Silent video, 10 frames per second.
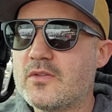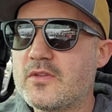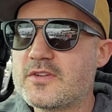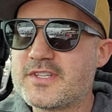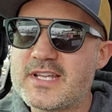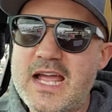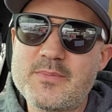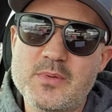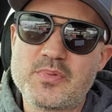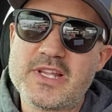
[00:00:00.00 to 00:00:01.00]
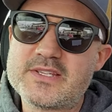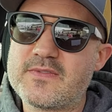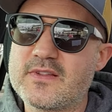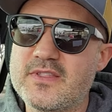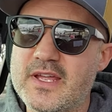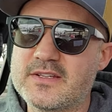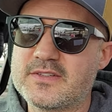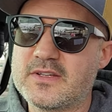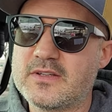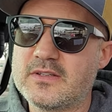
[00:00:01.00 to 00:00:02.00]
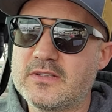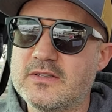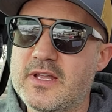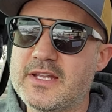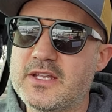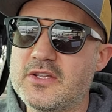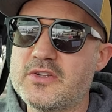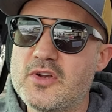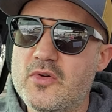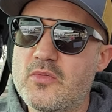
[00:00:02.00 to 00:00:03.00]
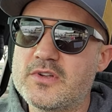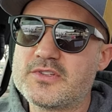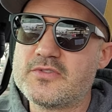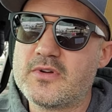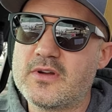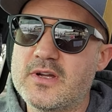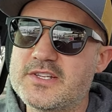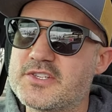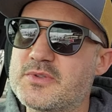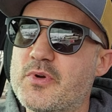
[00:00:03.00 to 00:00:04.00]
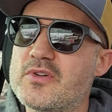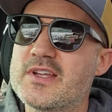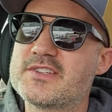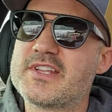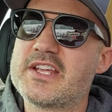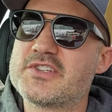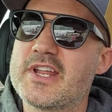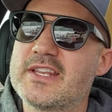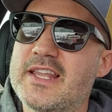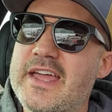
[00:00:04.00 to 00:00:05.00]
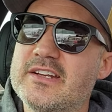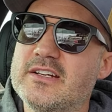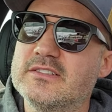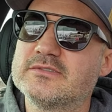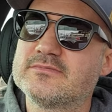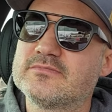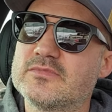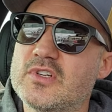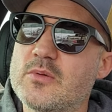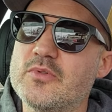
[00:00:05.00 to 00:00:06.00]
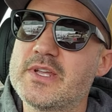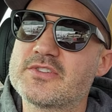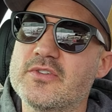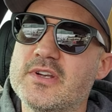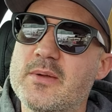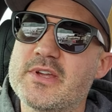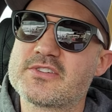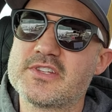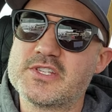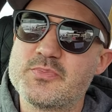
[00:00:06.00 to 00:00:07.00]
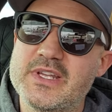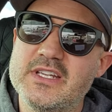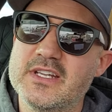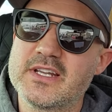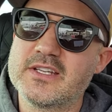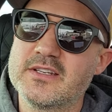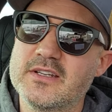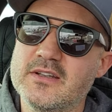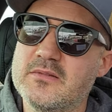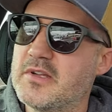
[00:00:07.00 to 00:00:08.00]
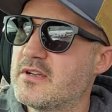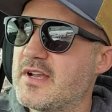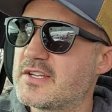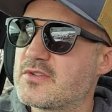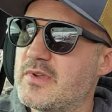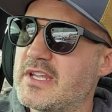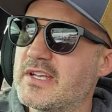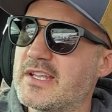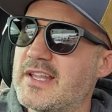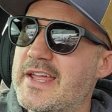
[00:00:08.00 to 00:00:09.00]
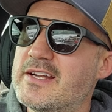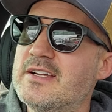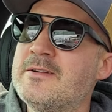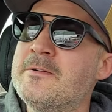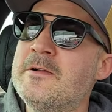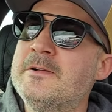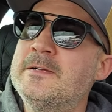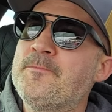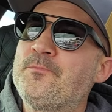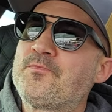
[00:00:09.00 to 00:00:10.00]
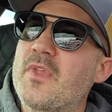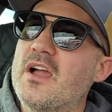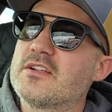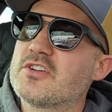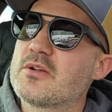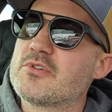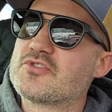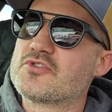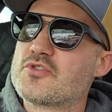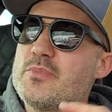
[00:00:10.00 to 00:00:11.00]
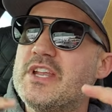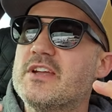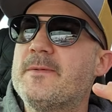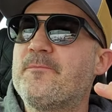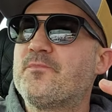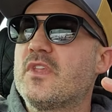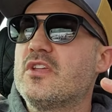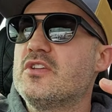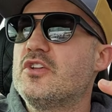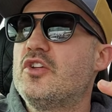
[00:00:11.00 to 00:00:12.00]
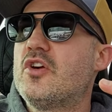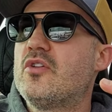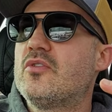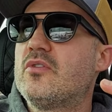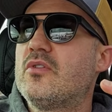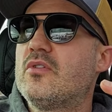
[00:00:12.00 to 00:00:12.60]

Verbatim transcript: there's a time and place for things like you don't want to uh, i just spoke on stage in atlanta a couple weeks ago and i'm actually speaking again here next week in atlanta uh, talking about social media, you don't